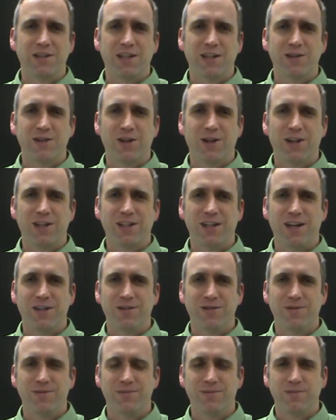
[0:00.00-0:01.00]
That's all I got.
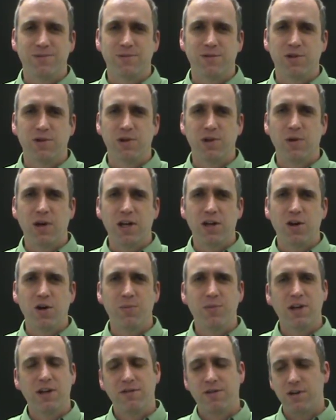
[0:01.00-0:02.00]
So anyway, I
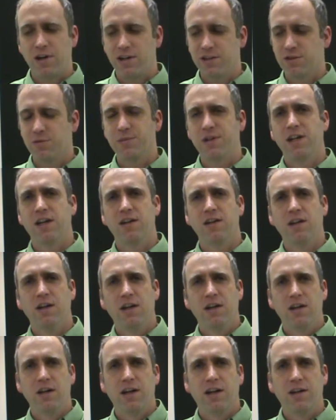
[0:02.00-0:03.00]
hope you have an awesome day,
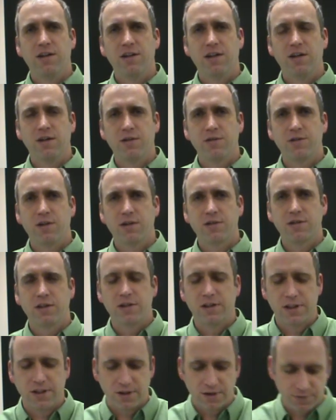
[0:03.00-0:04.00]
and I'll talk to
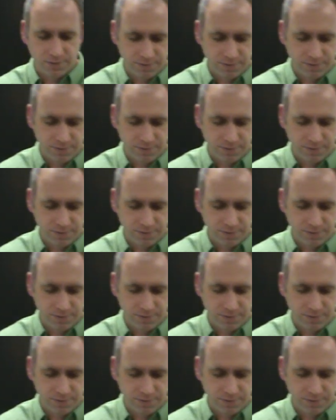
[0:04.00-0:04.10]
you later.